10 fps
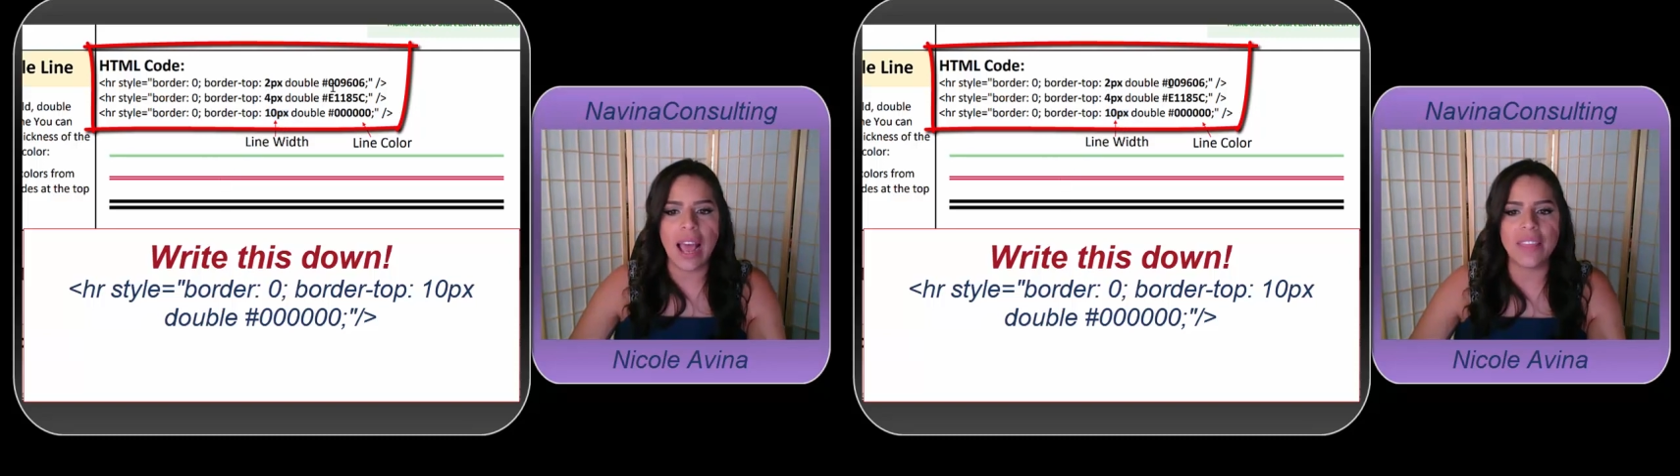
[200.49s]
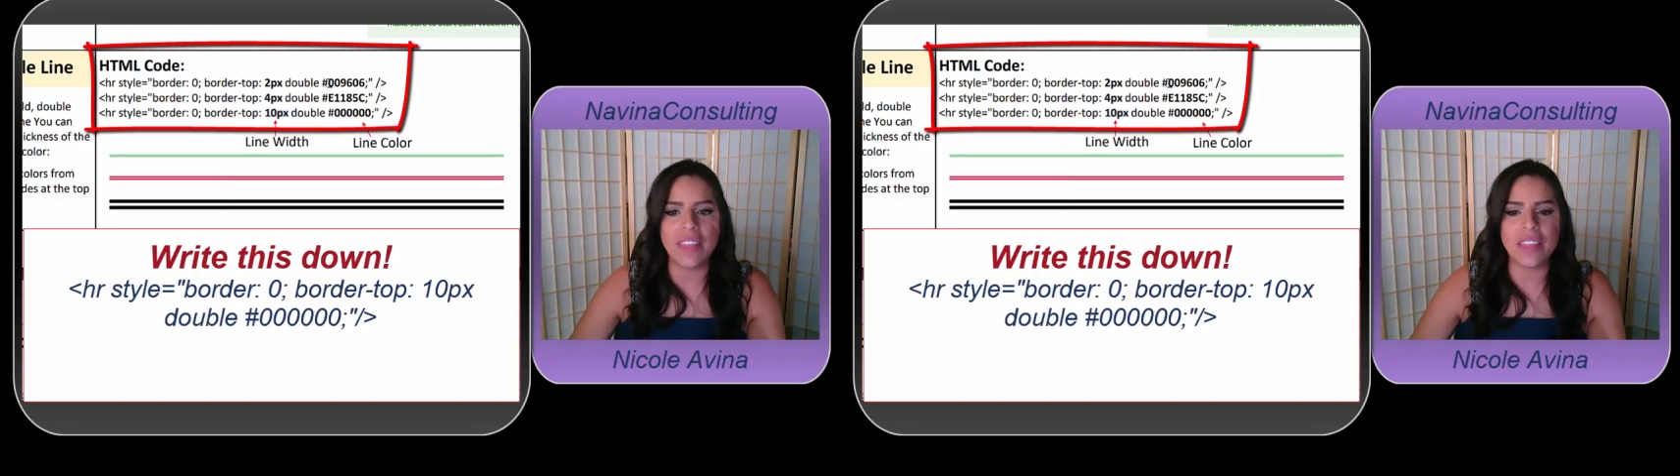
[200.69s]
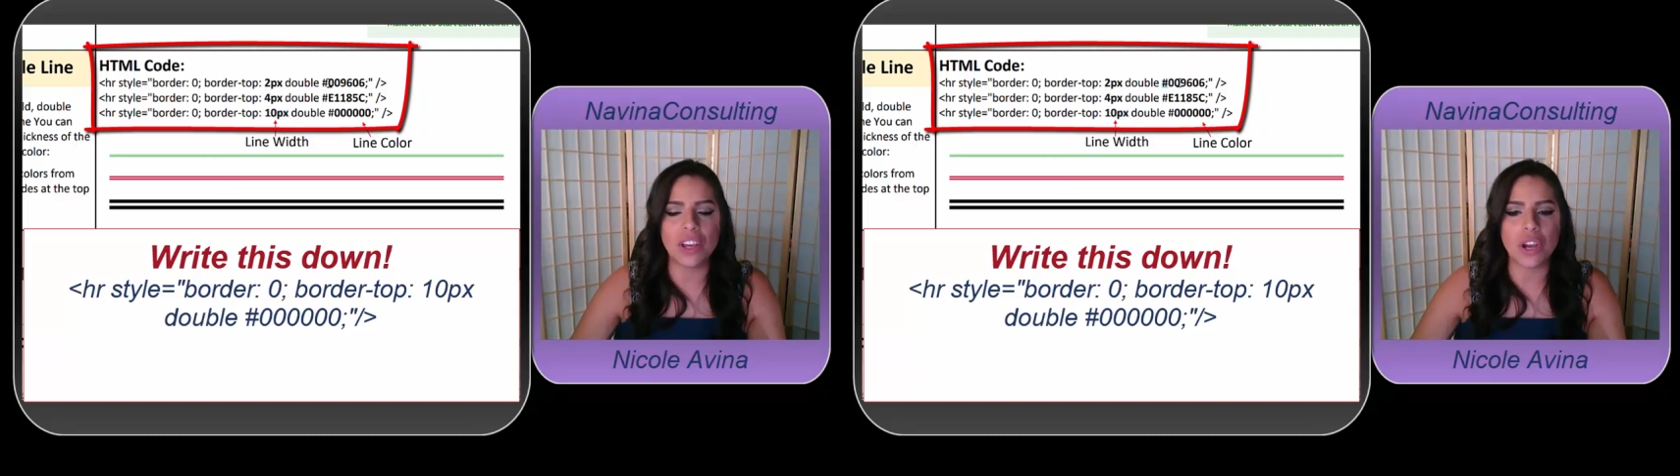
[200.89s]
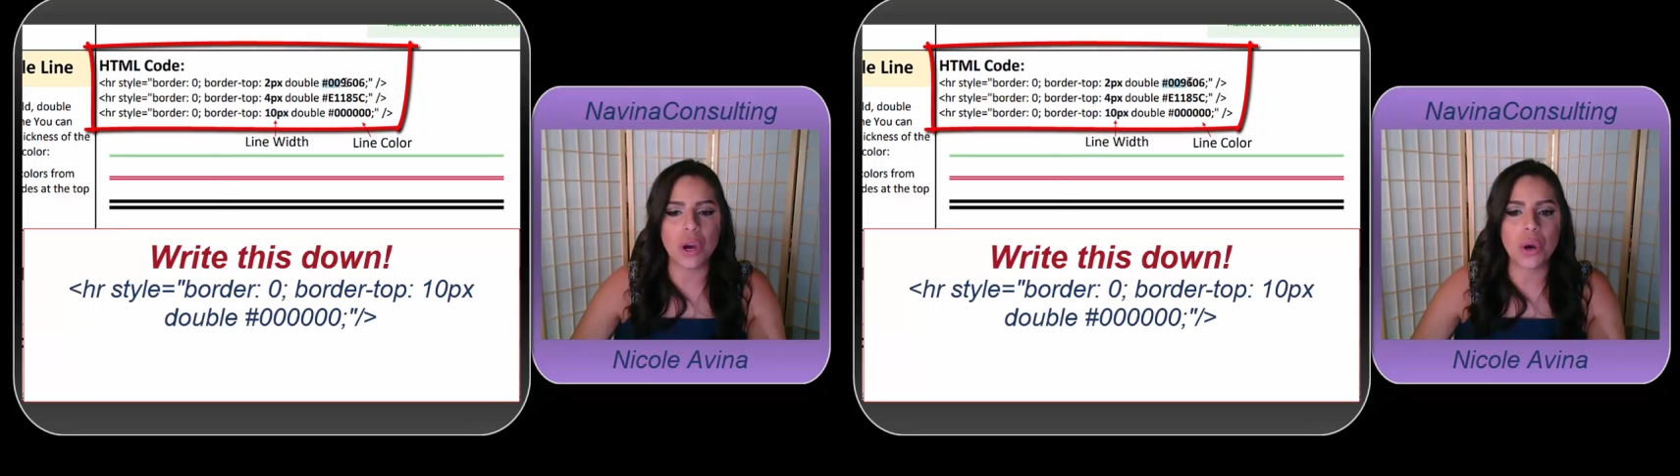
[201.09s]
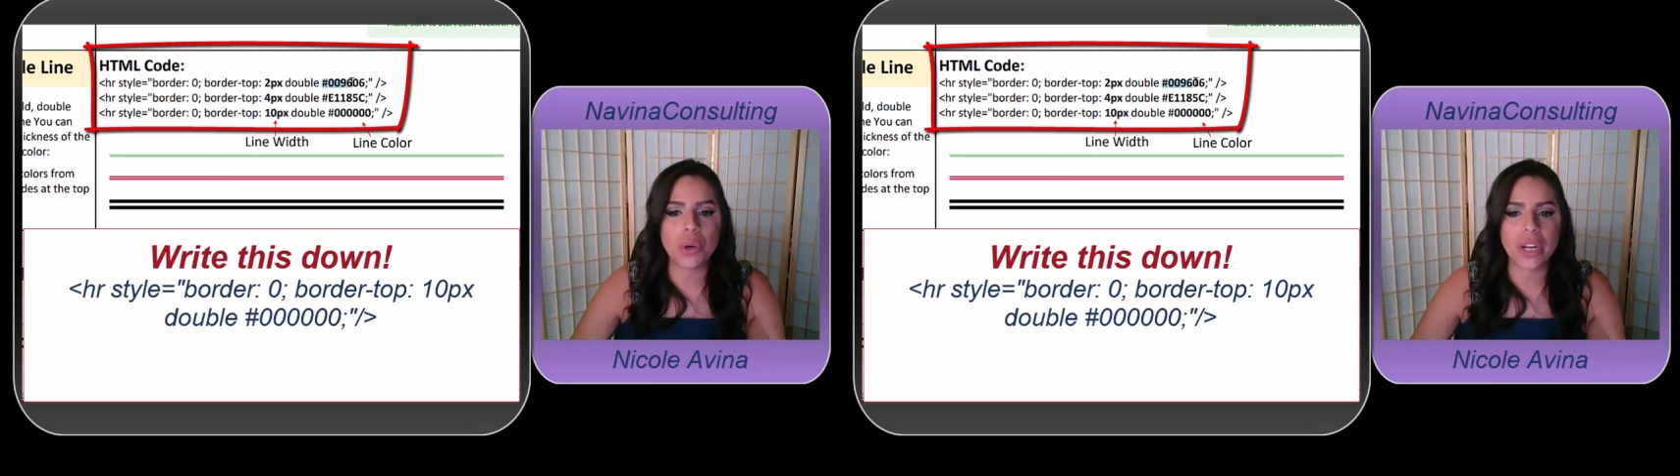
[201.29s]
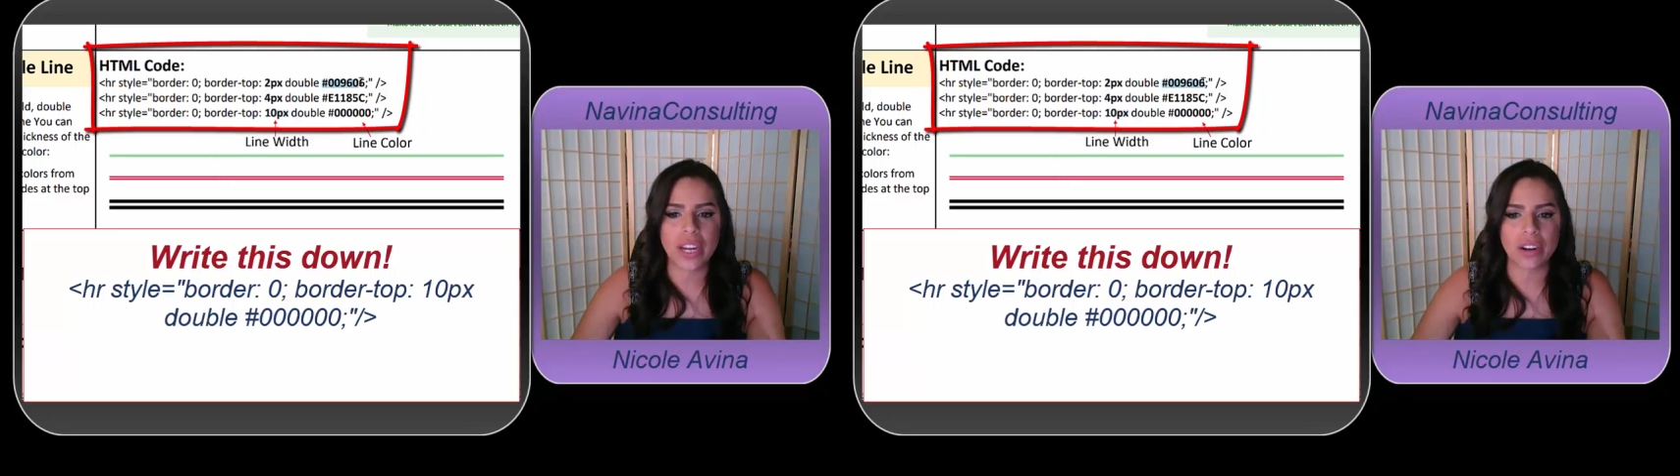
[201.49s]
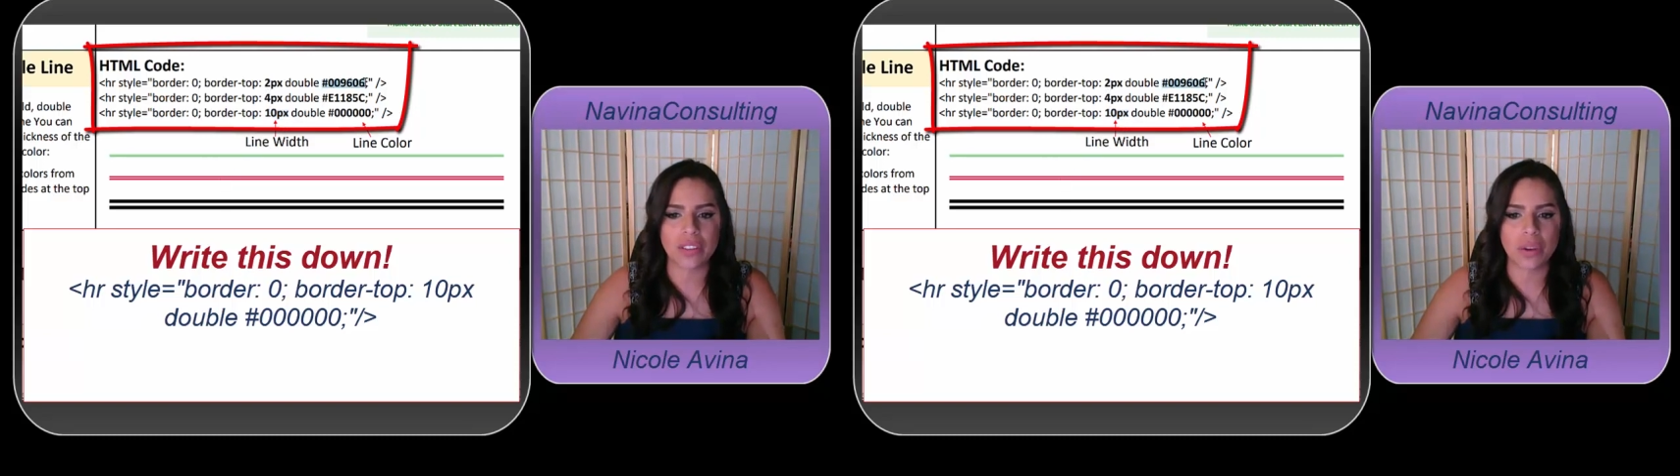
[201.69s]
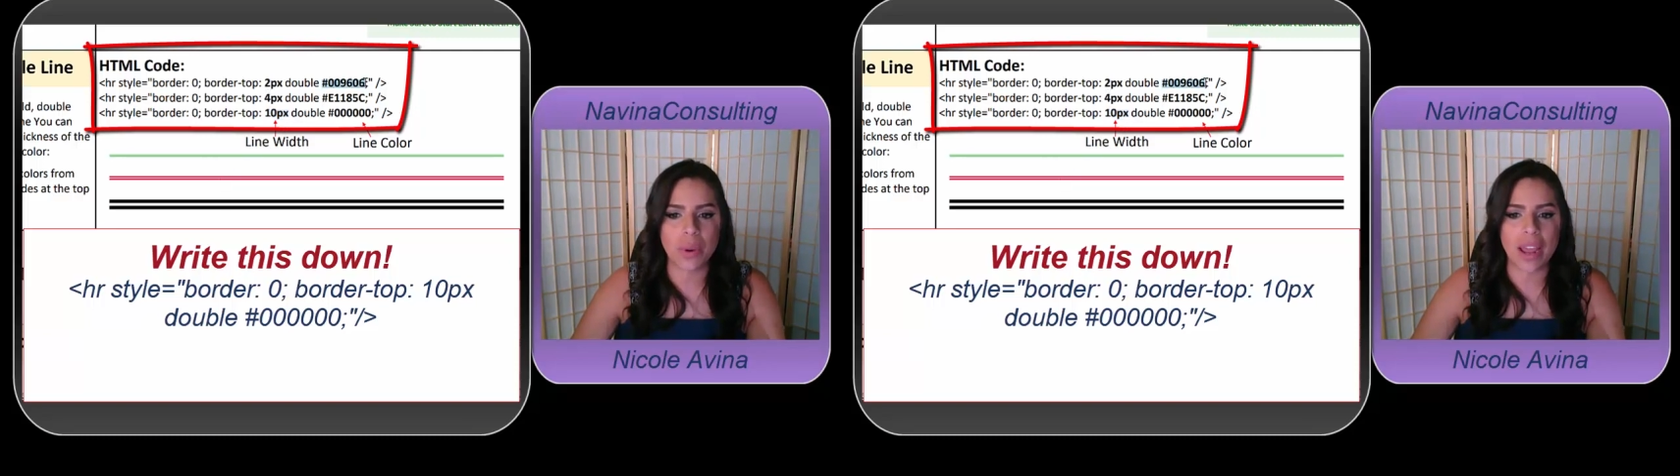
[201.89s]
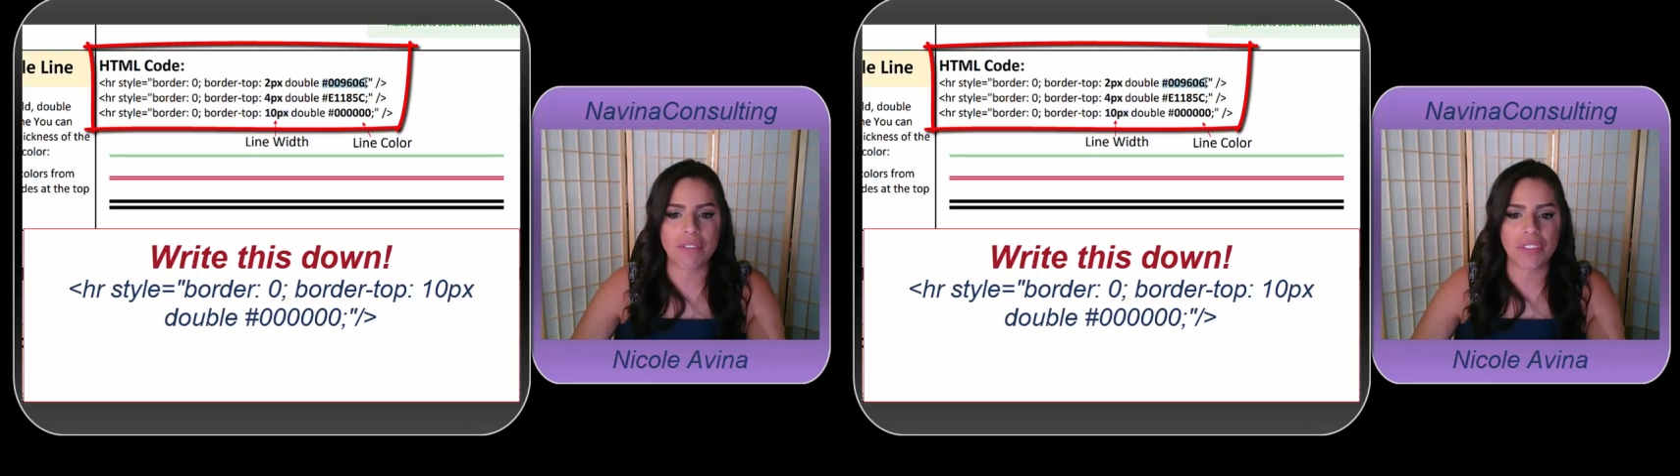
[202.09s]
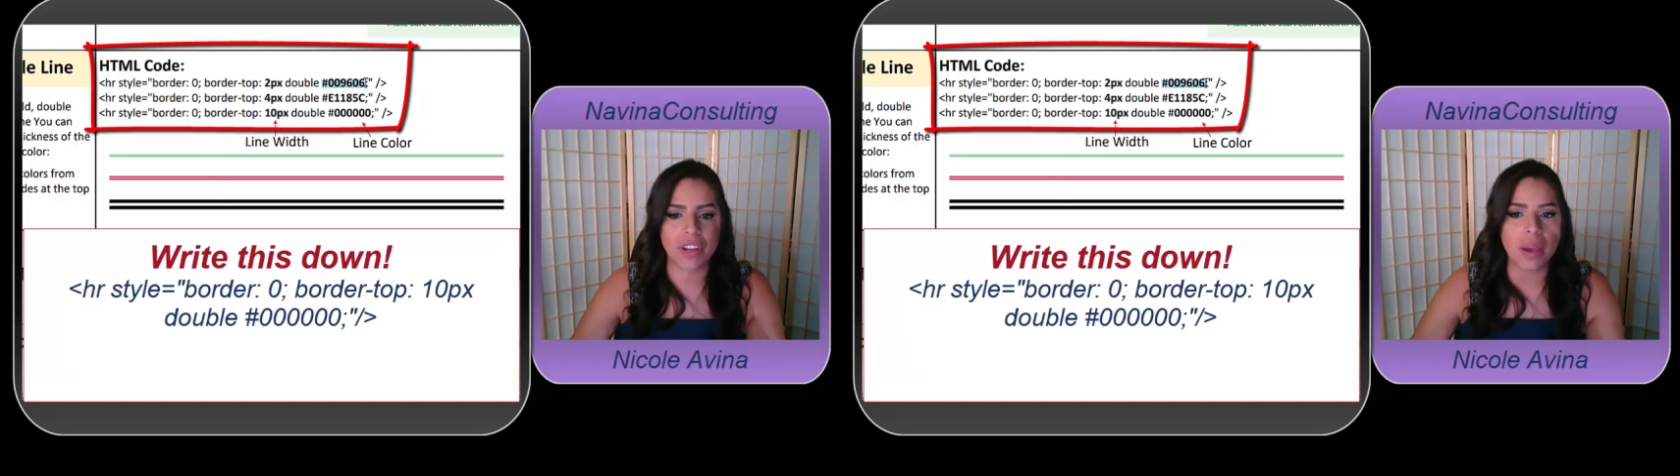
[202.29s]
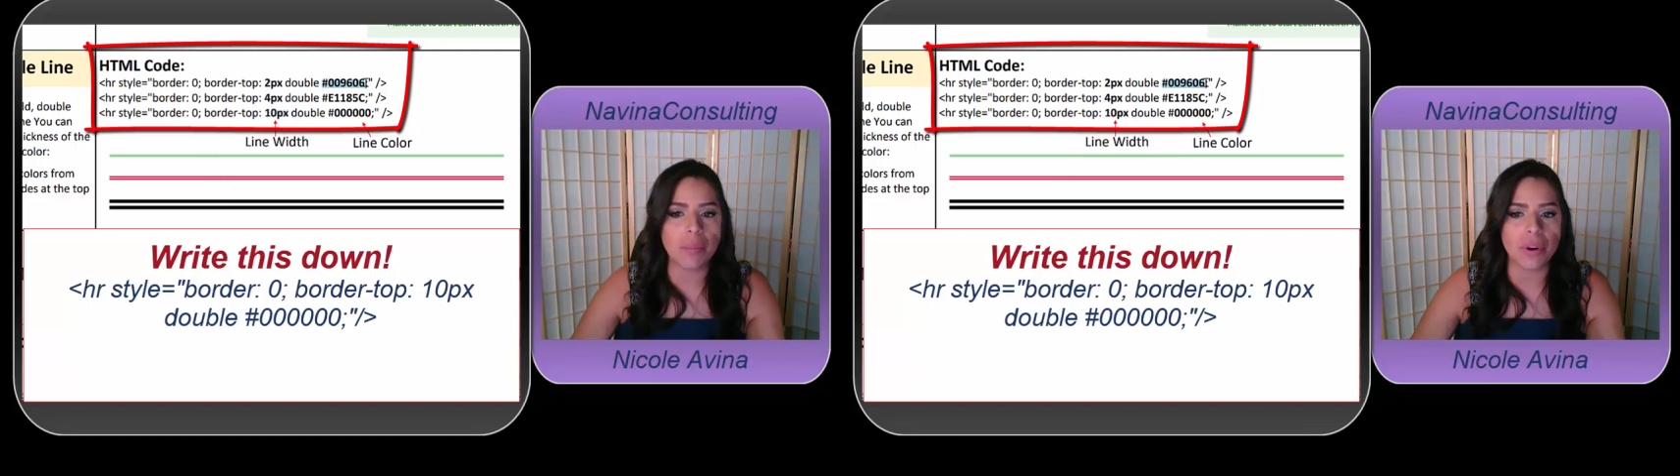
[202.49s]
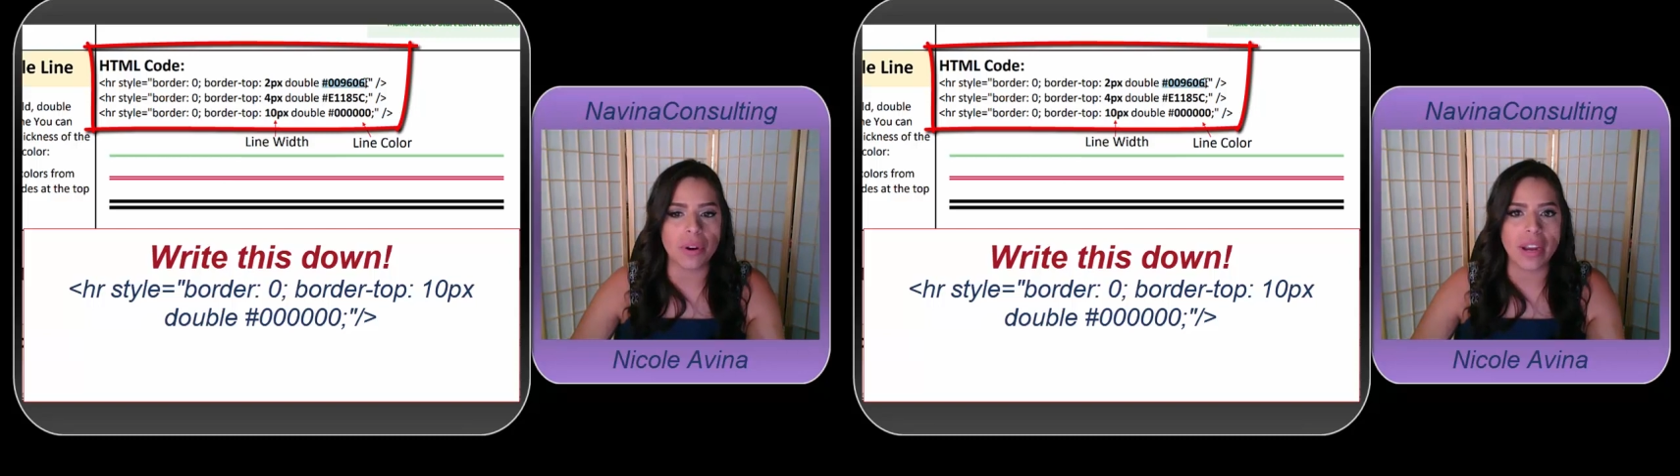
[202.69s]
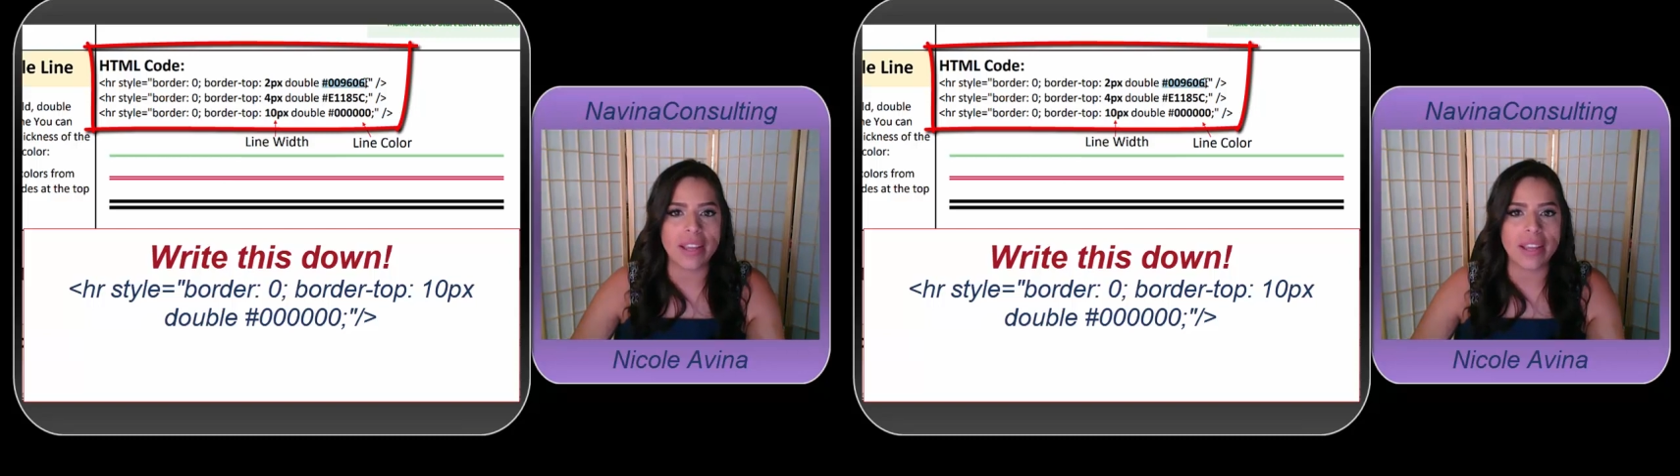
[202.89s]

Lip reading: And then the code here that we have for the number